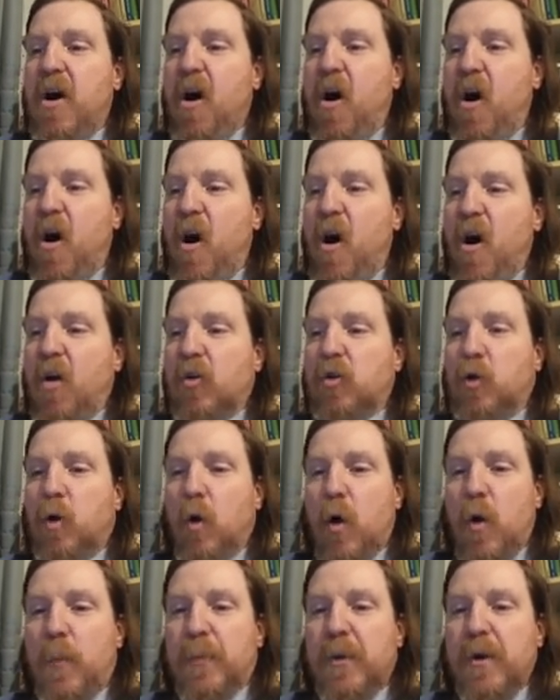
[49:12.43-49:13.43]
all
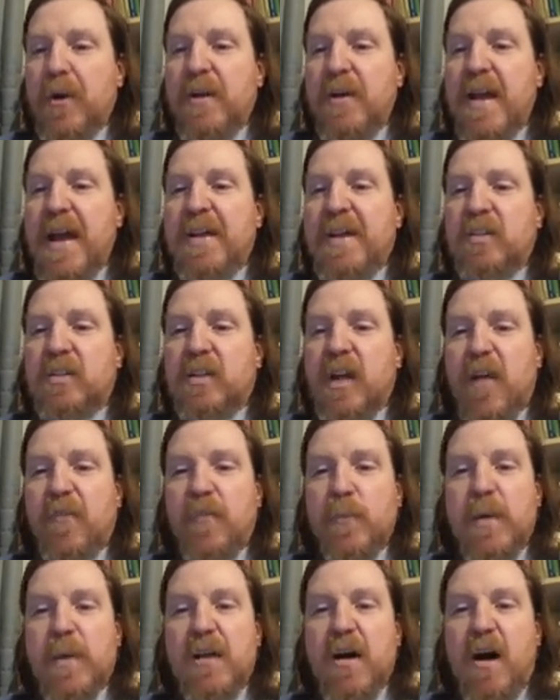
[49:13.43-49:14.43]
corporate and
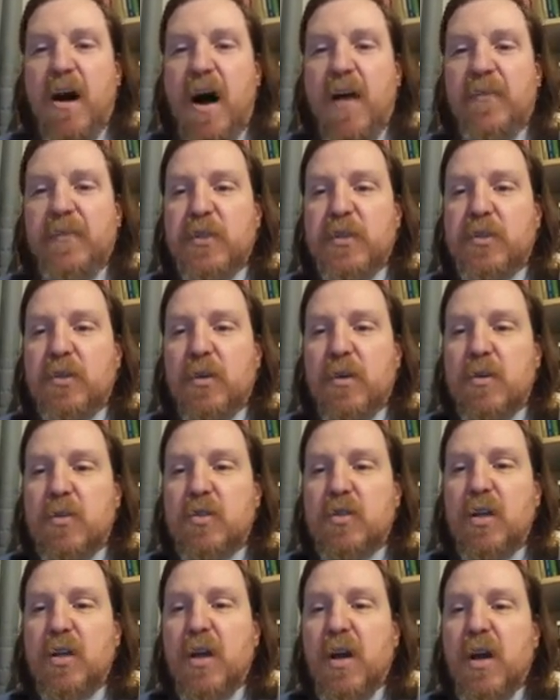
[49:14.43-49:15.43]
government
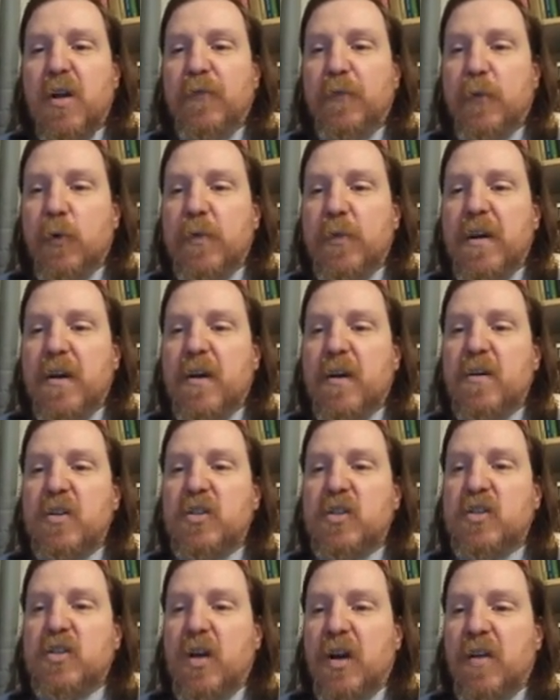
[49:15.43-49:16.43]
officers for their
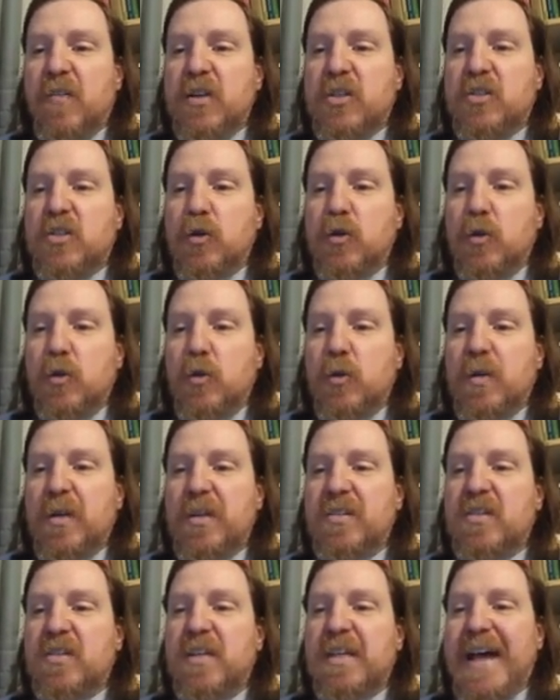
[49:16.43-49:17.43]

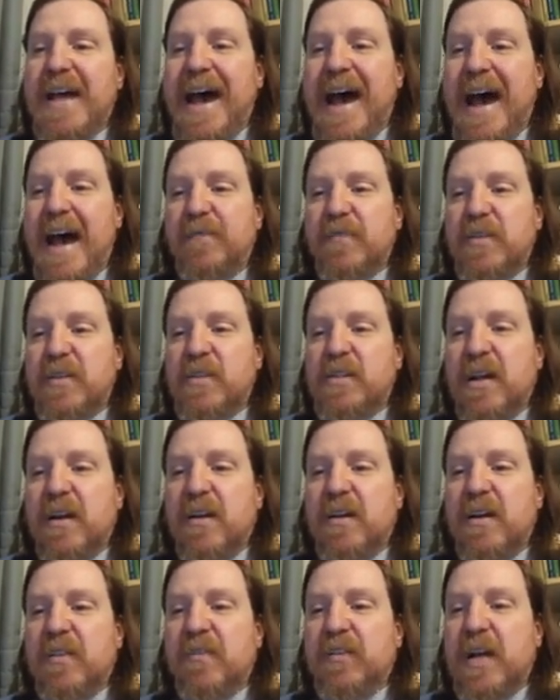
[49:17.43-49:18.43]
servitude to the
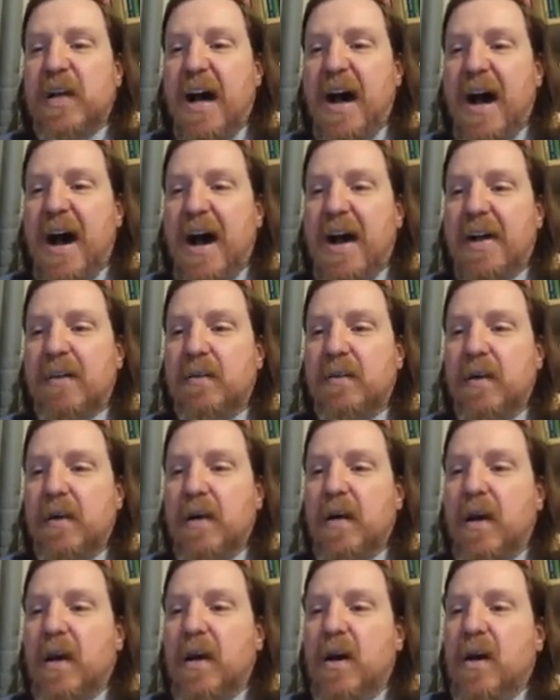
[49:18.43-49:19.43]
adversary of God,
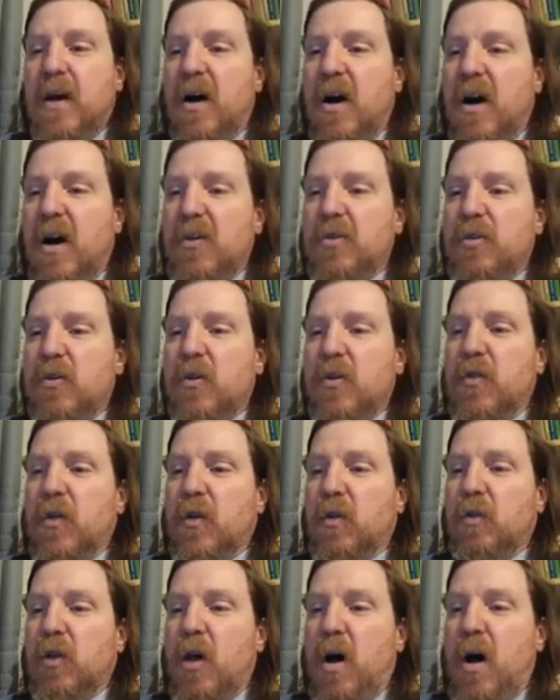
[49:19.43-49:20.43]
under the
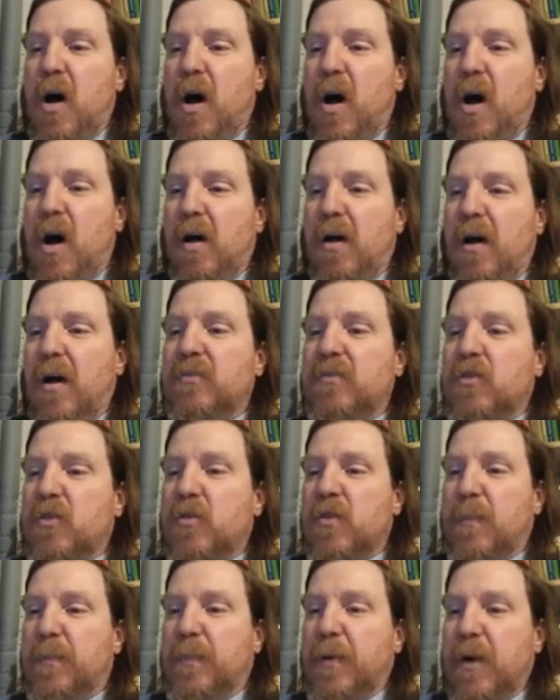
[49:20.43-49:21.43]
law, under
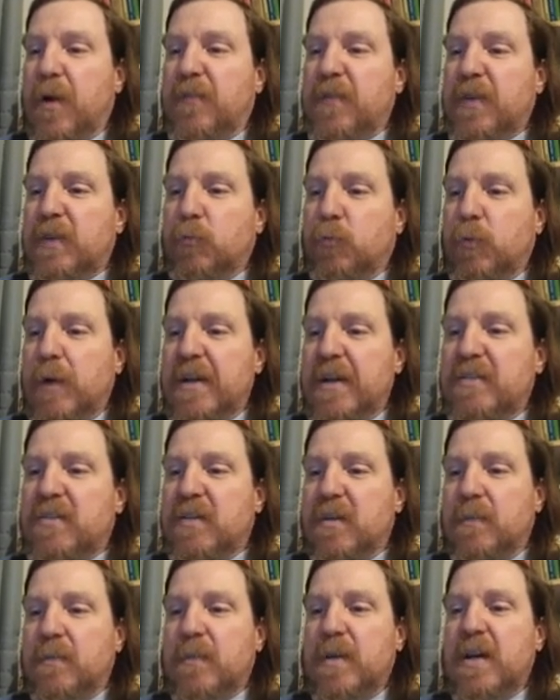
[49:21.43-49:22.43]
the perfect
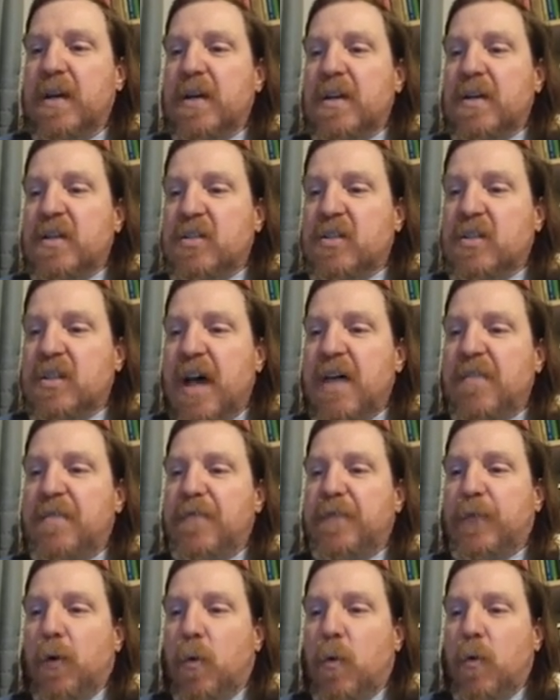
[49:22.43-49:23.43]
wisdom set
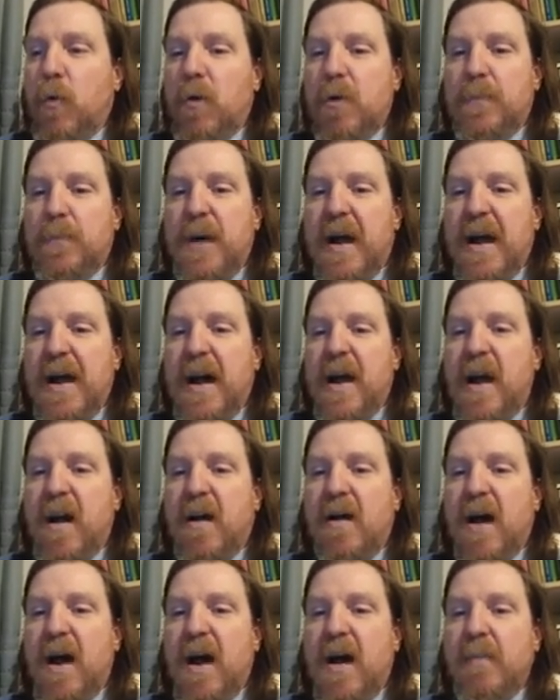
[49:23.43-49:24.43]
forward by
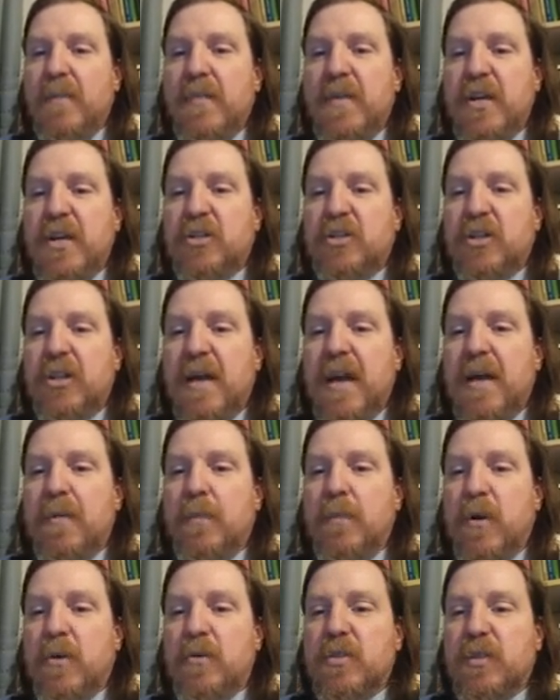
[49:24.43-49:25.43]
our omniscient
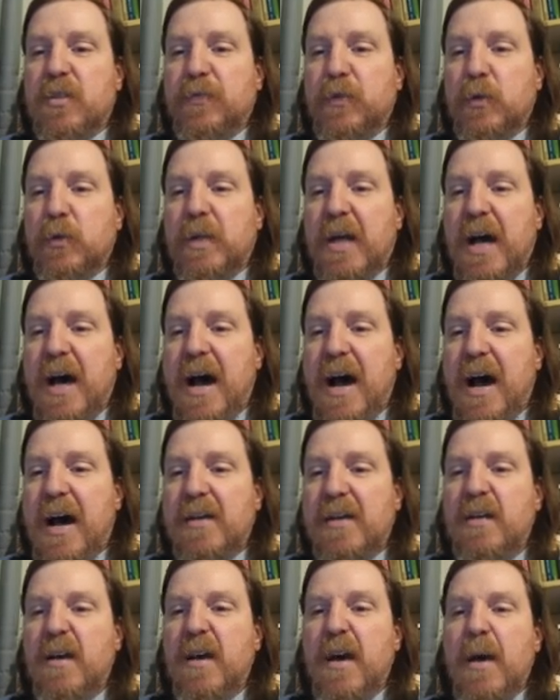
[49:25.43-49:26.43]
and merciful
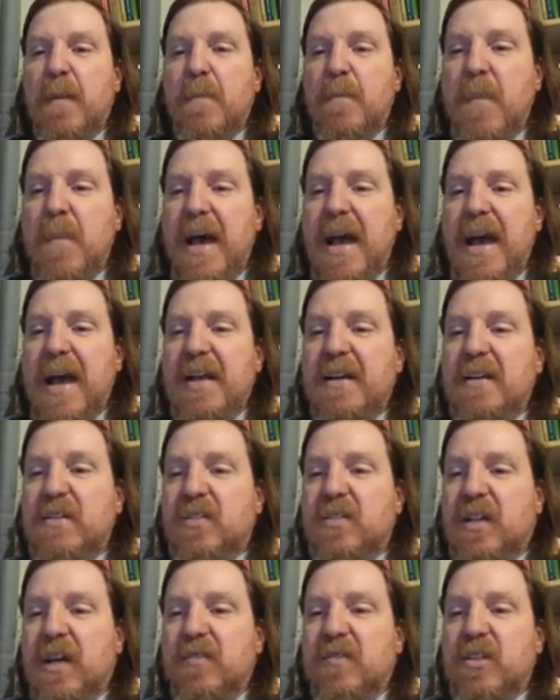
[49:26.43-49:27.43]
God, man
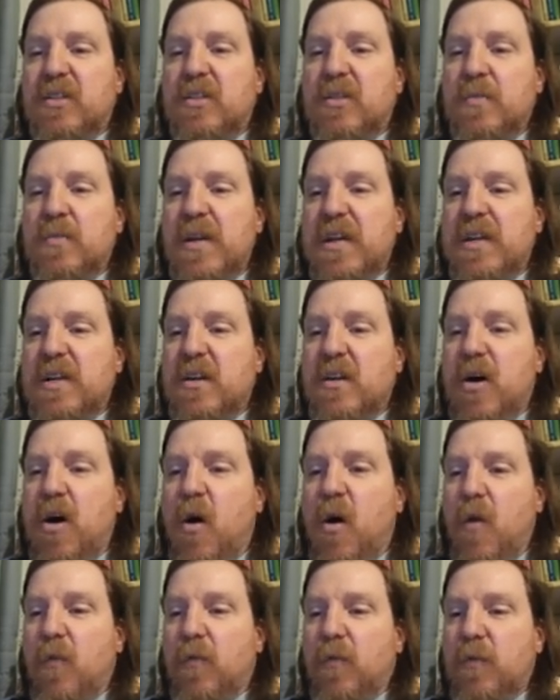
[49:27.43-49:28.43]
is given dominion
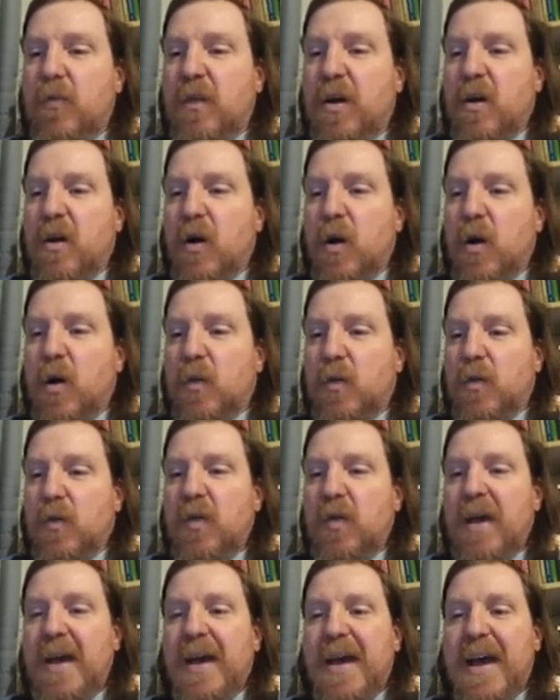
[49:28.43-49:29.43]
over the earth
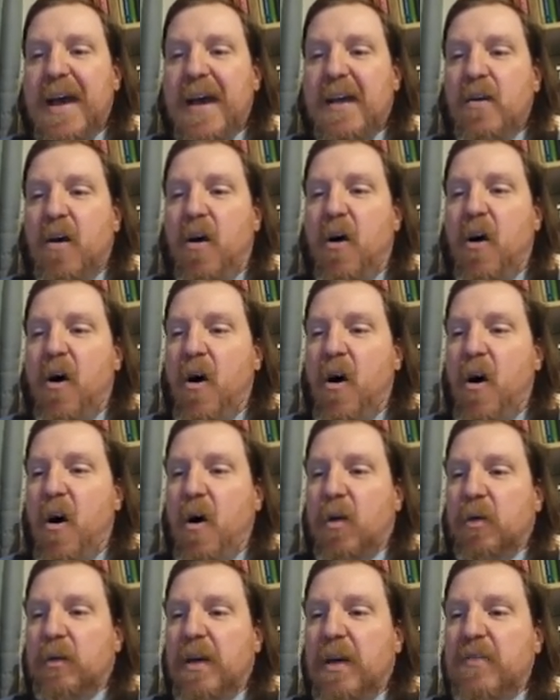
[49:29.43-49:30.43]
and
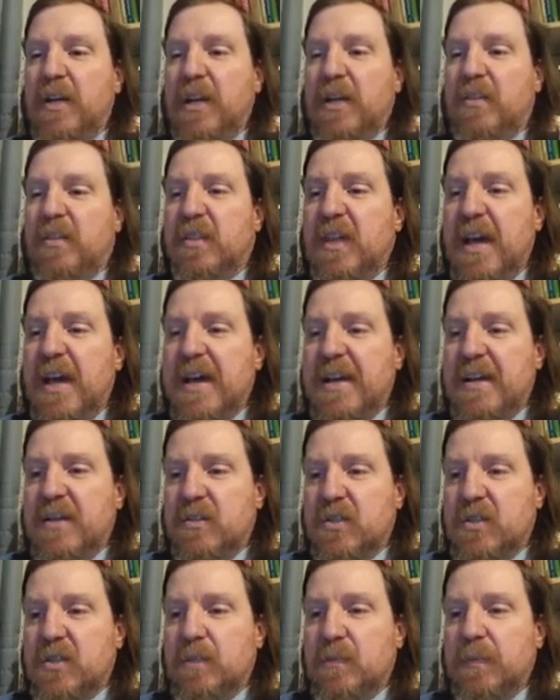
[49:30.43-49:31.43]
all living
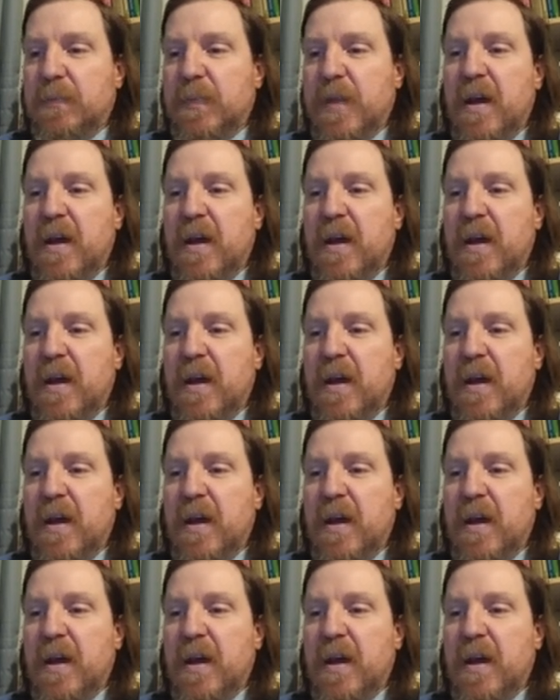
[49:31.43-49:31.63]
things.